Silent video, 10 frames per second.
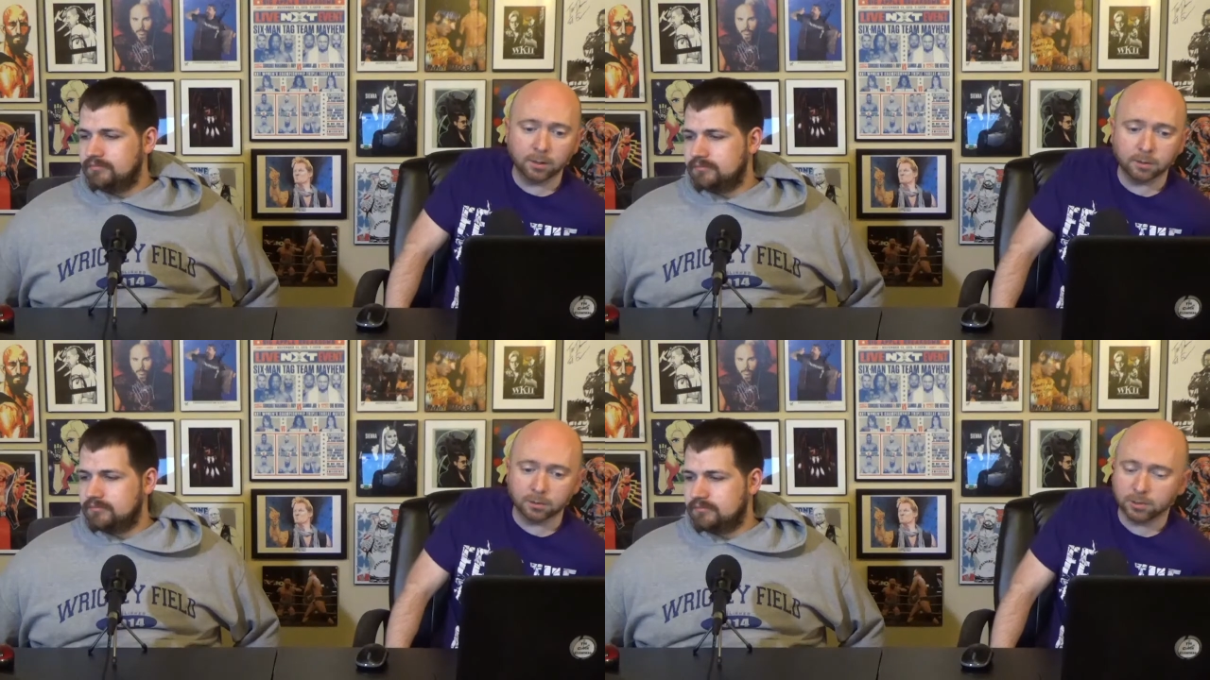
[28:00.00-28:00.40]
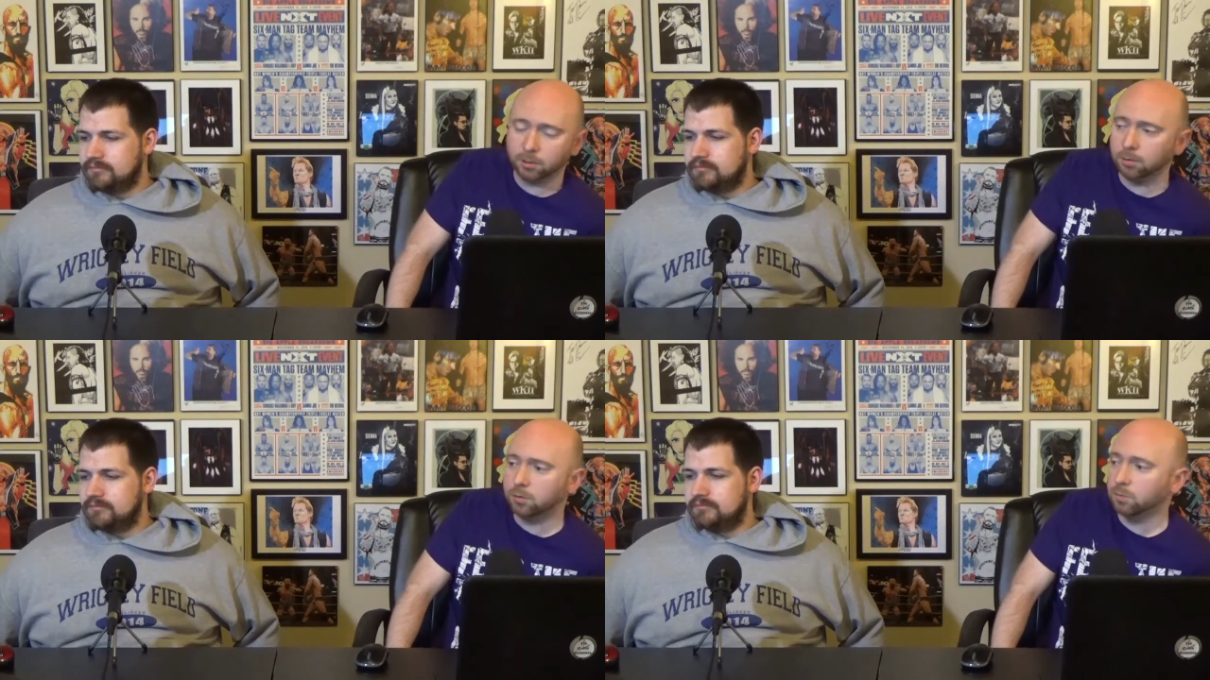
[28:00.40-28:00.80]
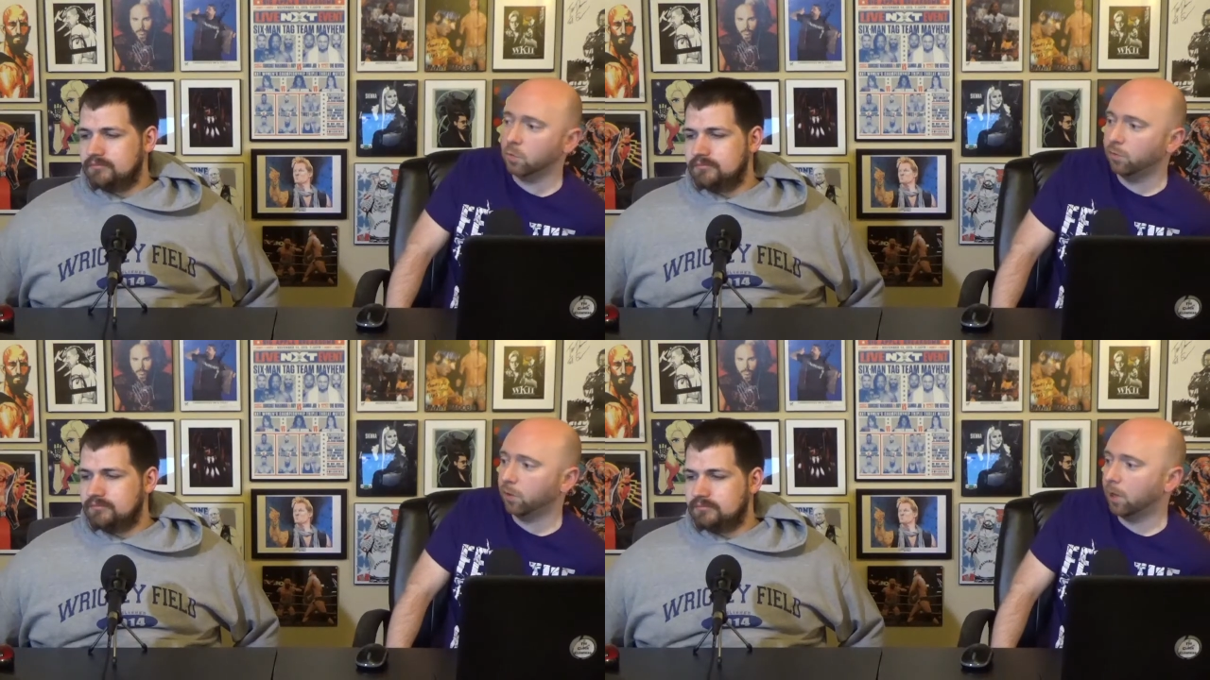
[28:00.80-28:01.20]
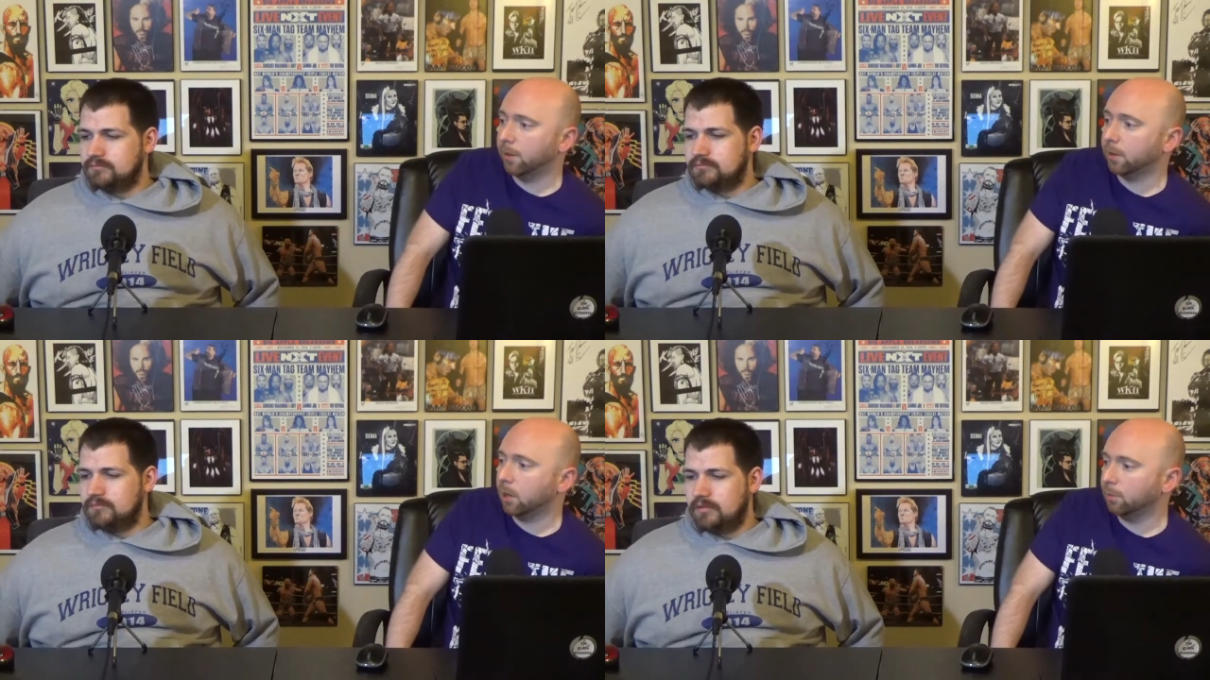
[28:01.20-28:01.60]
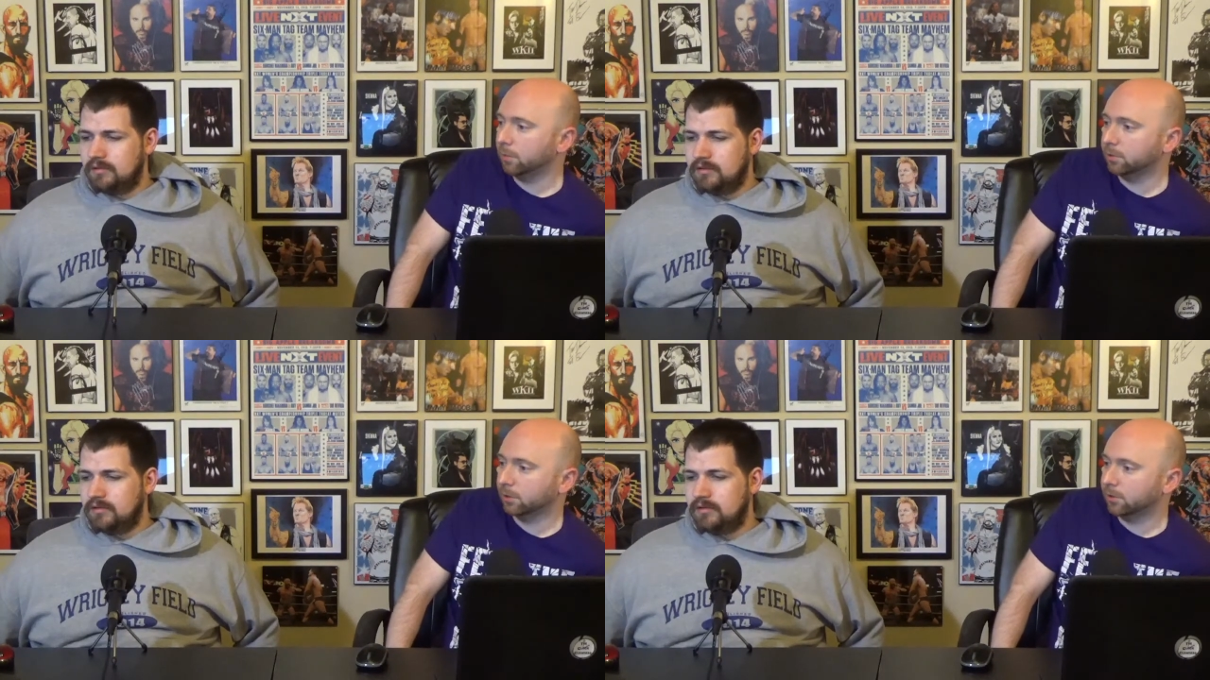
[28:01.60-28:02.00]
Speaker 1: continued to move a lot of the couples,
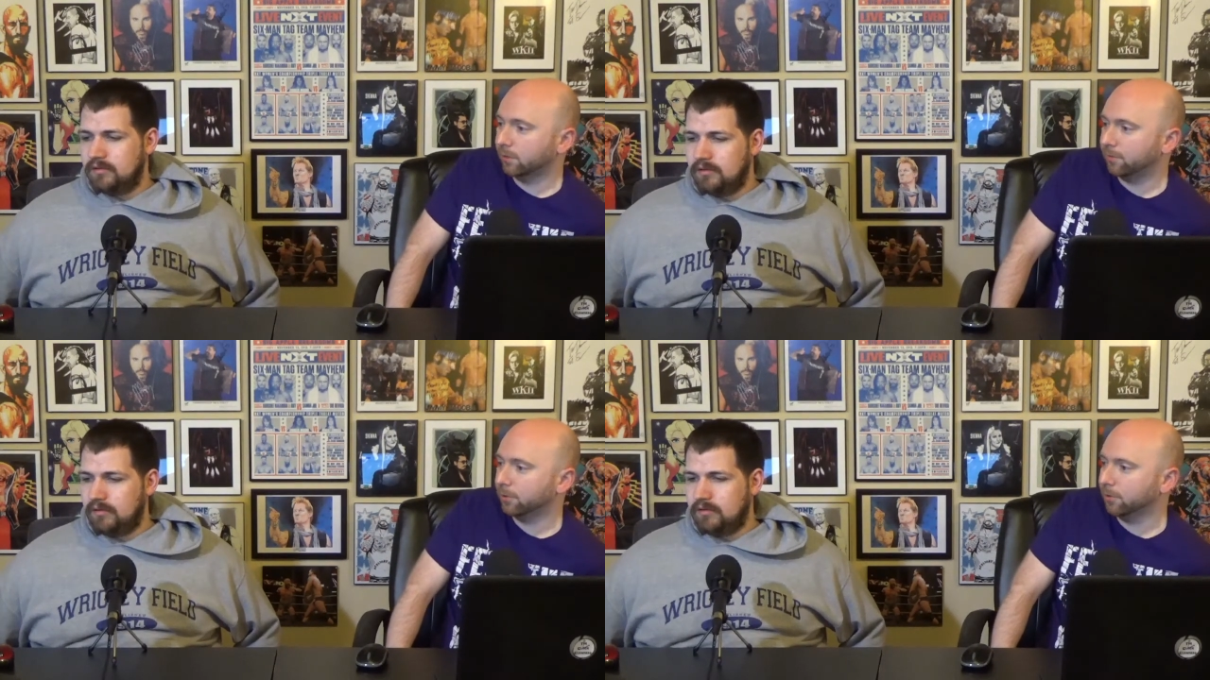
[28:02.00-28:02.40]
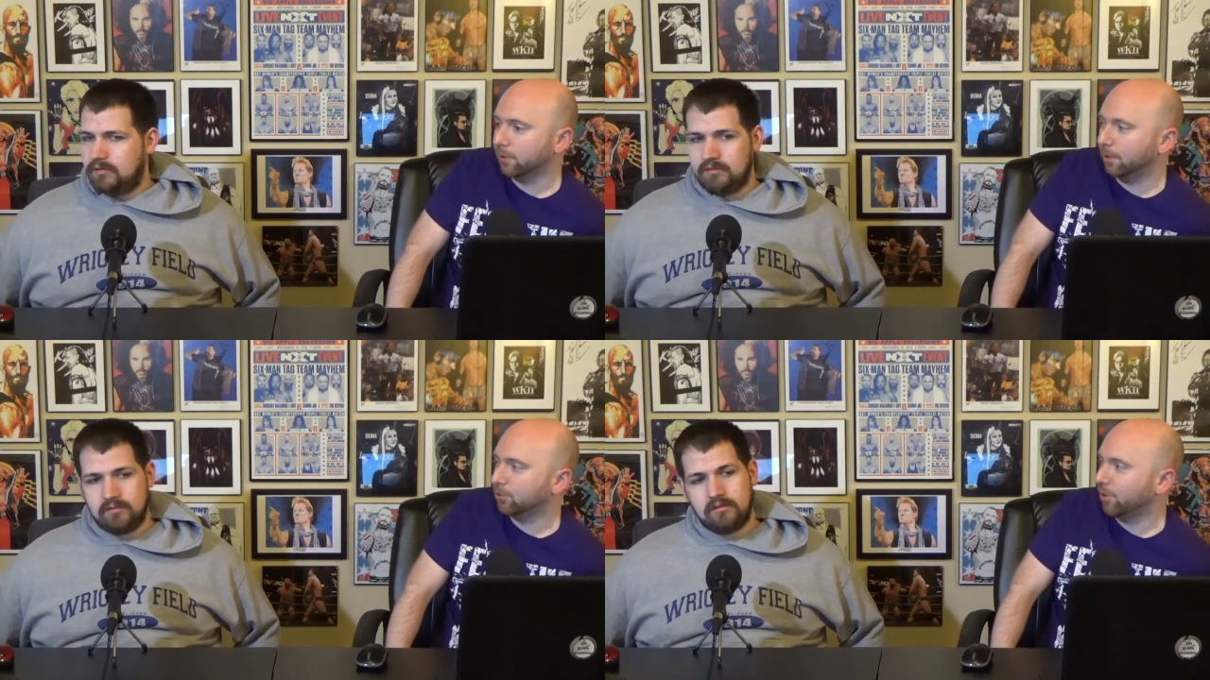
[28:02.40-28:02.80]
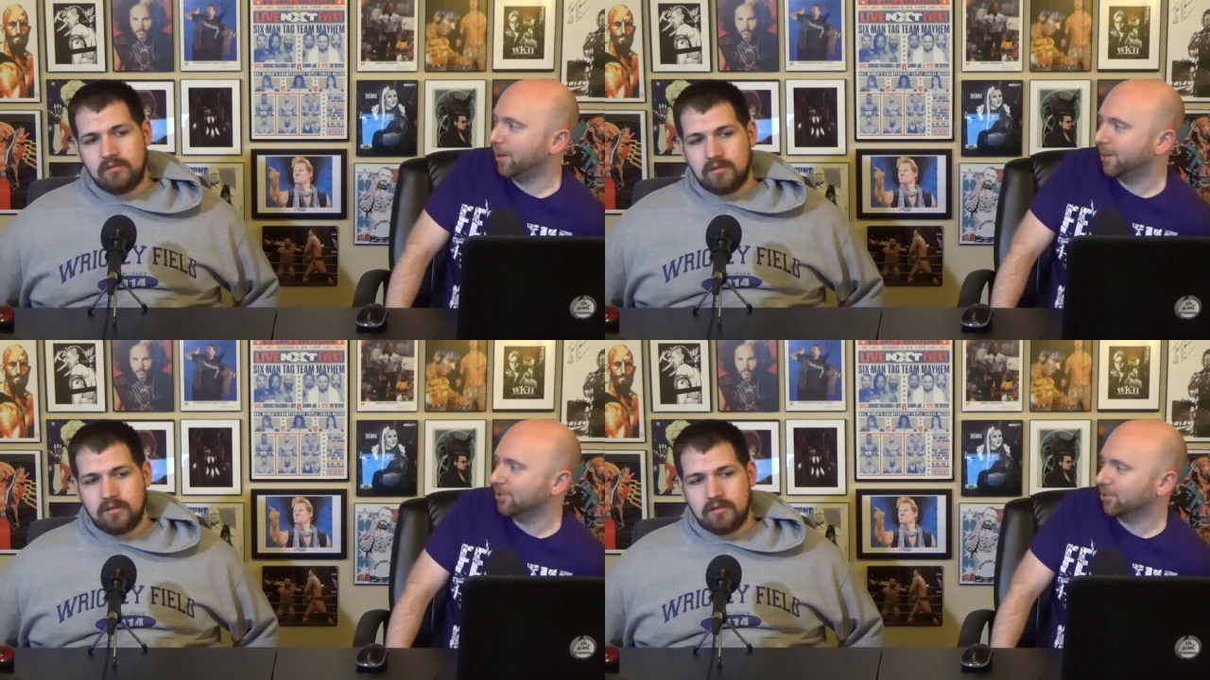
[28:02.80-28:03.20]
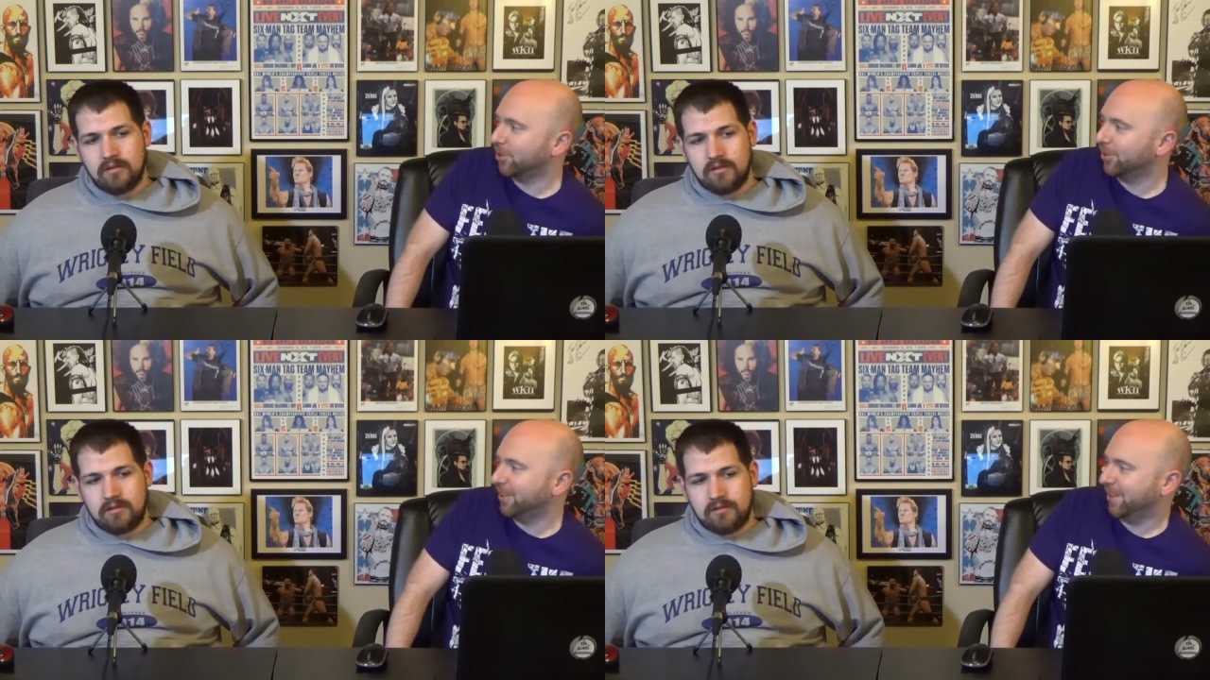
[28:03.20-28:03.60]
except for Andrade and Charlotte.